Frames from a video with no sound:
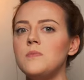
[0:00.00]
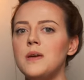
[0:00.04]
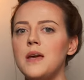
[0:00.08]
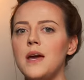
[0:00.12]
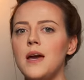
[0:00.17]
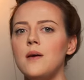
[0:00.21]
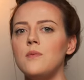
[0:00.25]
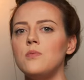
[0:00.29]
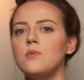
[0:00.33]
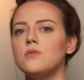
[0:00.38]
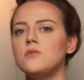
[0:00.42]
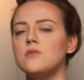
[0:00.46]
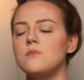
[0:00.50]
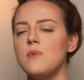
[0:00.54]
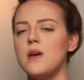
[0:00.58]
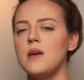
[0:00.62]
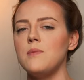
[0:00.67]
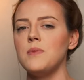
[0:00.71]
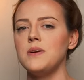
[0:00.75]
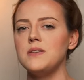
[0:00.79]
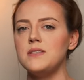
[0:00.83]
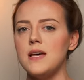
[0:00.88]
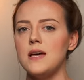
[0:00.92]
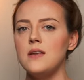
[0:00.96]
be able to
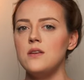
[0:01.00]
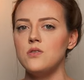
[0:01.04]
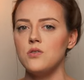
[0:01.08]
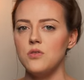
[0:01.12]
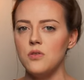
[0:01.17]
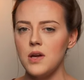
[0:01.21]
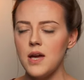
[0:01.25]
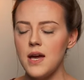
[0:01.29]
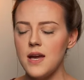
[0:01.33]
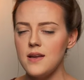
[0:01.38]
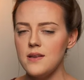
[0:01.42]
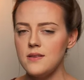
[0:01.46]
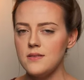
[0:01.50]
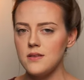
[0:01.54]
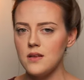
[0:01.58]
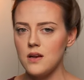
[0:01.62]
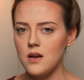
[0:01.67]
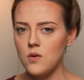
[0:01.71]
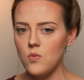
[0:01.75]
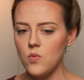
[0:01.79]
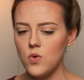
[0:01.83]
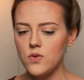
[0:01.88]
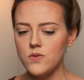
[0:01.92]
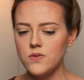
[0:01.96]
make my technical gains that
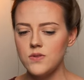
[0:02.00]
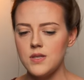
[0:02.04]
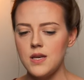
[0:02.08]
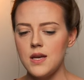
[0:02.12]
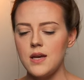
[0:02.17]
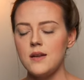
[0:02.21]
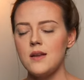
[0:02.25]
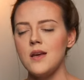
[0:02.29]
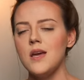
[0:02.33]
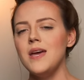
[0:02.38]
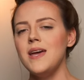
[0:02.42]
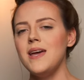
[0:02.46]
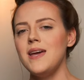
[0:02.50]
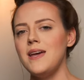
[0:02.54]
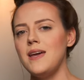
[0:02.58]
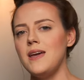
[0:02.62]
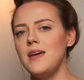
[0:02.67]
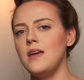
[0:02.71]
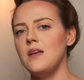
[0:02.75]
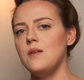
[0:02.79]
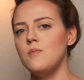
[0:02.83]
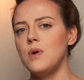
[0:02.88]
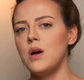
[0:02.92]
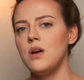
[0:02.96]
I wanted
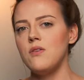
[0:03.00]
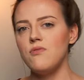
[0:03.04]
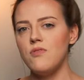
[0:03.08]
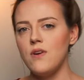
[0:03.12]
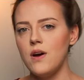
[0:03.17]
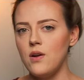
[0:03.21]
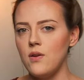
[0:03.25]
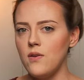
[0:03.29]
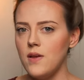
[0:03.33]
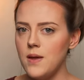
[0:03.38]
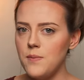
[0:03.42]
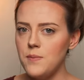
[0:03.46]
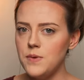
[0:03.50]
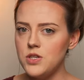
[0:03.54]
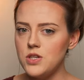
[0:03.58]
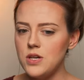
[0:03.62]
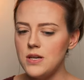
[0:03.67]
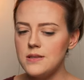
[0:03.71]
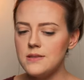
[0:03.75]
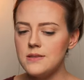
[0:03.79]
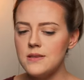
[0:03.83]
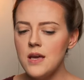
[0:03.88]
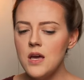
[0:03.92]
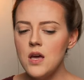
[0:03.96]
in my final
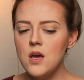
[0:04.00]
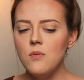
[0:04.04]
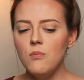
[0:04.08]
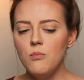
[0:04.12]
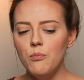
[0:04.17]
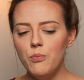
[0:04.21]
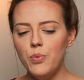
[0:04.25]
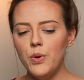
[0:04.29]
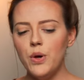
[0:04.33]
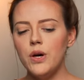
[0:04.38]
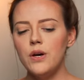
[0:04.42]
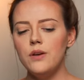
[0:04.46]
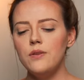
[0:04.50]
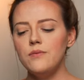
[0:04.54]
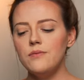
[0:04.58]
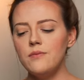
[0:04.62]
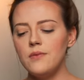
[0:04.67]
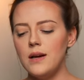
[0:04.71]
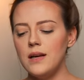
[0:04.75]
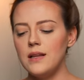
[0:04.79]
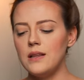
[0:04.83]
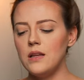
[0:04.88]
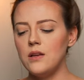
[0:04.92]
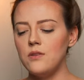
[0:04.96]
images. But
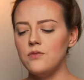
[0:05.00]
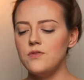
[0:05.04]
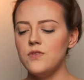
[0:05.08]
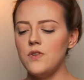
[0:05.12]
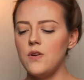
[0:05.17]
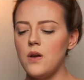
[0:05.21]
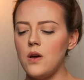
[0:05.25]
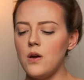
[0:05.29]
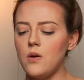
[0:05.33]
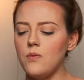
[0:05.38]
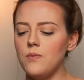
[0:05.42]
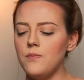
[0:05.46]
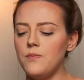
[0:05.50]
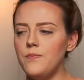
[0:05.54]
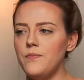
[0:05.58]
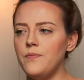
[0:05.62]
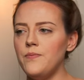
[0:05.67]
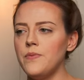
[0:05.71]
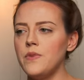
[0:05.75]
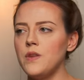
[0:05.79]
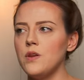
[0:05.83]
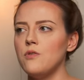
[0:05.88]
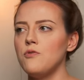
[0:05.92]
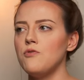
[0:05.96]
I'd love to know
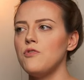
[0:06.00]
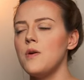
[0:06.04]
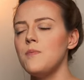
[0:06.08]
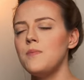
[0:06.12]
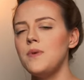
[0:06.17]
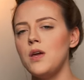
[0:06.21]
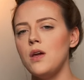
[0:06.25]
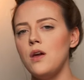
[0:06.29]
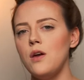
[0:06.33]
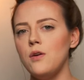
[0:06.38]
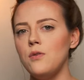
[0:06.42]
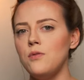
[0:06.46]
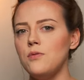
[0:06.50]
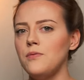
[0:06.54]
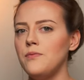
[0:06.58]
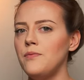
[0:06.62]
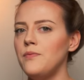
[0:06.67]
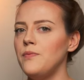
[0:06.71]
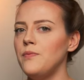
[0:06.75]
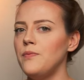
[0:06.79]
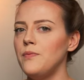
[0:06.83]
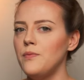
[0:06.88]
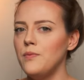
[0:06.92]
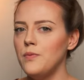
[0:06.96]
from you
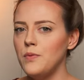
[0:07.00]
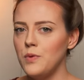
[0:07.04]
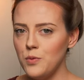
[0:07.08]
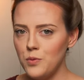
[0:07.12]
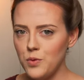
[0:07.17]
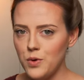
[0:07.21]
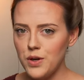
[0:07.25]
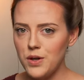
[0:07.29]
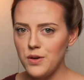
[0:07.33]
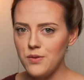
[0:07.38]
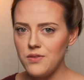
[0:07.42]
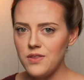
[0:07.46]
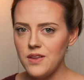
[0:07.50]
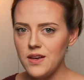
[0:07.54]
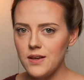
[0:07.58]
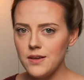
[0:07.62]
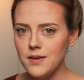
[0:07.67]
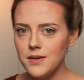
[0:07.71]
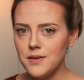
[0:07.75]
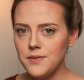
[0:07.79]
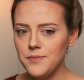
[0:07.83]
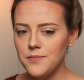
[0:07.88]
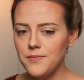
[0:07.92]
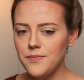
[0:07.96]
what you
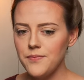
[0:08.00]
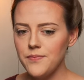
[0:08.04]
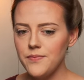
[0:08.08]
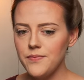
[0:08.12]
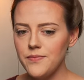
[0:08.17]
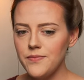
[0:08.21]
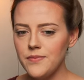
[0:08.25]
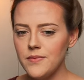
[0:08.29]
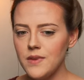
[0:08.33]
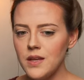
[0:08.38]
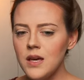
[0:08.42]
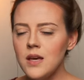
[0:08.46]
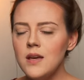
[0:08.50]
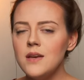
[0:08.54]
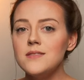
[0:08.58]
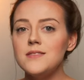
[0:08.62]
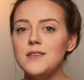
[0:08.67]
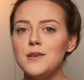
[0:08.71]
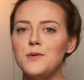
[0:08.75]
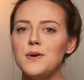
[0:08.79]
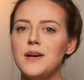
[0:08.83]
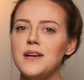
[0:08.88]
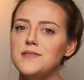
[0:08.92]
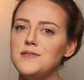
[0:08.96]
think.
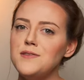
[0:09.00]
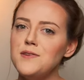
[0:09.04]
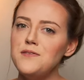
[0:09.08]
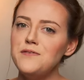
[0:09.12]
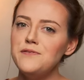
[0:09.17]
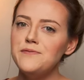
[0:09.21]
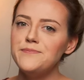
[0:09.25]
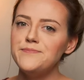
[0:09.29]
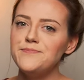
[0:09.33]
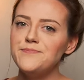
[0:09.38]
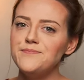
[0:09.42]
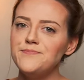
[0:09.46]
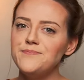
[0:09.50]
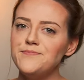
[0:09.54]
See you again soon.